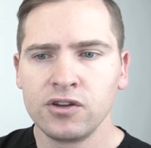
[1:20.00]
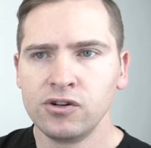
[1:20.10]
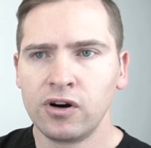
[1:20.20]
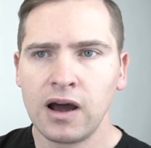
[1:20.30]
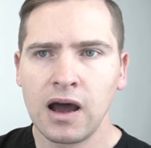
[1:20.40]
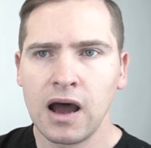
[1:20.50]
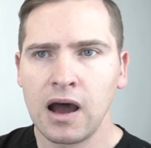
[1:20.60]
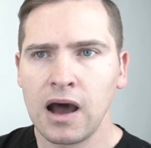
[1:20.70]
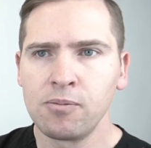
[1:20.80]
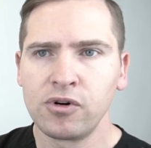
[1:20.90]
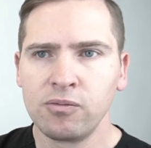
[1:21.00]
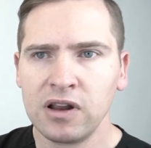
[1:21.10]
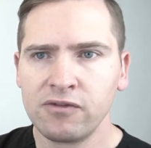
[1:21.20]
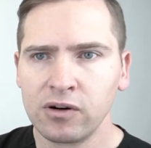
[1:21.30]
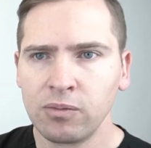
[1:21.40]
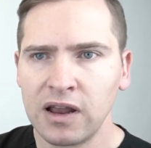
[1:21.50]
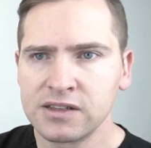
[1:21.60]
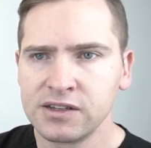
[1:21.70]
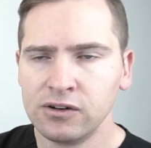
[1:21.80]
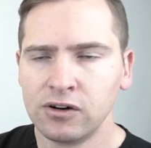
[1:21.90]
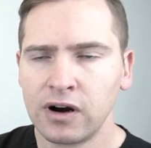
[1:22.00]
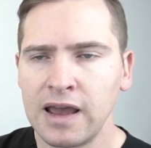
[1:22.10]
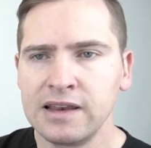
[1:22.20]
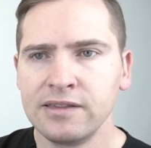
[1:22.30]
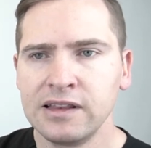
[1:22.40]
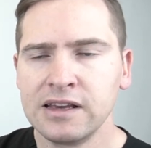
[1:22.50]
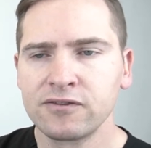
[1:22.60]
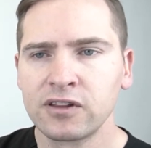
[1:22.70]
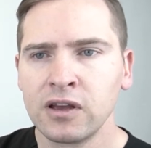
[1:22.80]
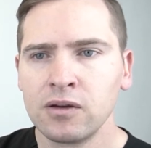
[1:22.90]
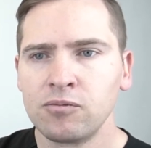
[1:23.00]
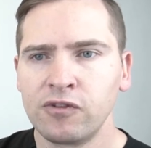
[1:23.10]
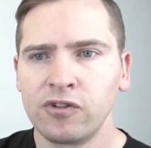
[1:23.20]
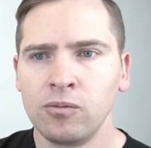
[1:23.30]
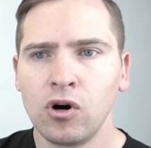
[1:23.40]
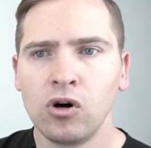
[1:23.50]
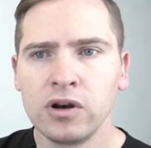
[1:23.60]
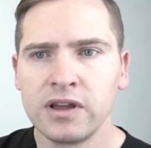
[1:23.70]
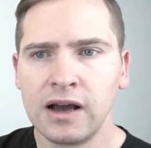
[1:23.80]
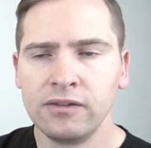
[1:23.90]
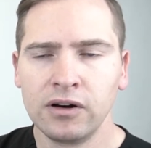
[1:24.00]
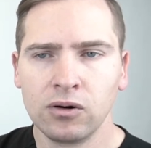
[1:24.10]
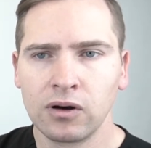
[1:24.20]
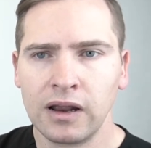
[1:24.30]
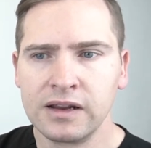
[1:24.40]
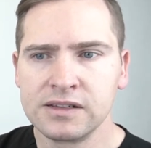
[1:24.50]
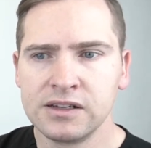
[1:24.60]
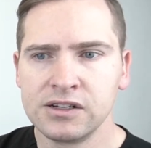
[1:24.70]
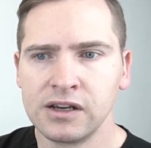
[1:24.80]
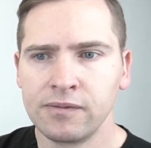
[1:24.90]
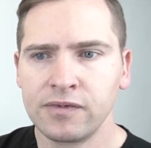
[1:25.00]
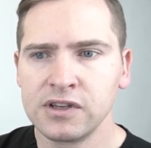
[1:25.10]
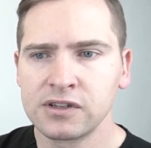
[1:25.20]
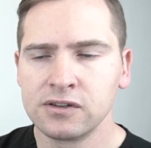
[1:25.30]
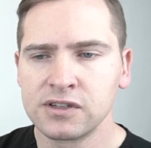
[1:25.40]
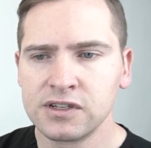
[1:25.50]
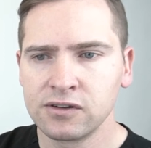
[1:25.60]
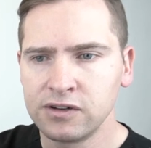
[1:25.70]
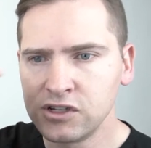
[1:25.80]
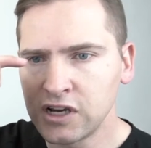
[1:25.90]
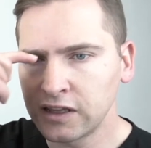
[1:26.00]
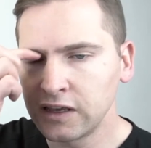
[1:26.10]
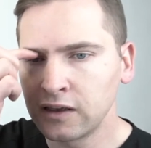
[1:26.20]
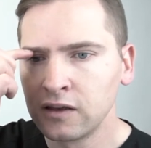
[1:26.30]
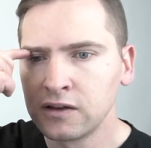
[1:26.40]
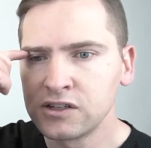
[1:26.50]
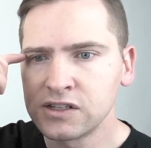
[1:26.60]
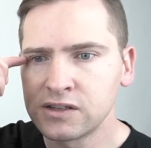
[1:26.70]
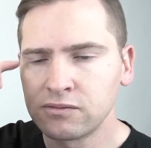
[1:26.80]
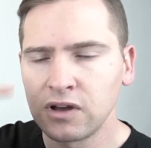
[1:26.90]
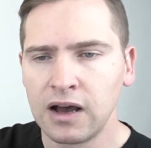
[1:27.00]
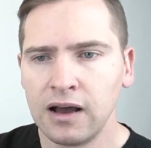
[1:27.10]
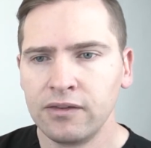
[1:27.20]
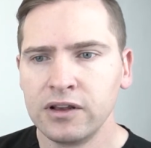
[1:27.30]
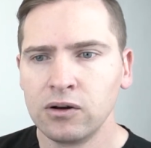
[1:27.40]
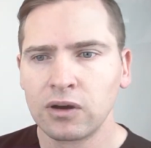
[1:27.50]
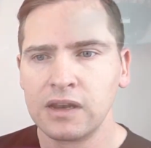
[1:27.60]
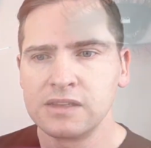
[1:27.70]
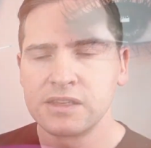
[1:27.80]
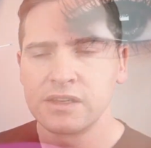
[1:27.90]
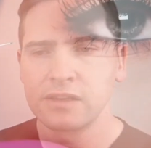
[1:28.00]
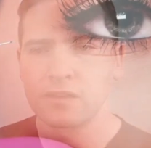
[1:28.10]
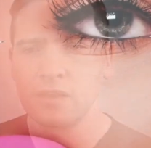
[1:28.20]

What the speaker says: your upper blepharoplasty or eyelid lift performed only under local anesthesia. This consists on injecting just the local anesthetic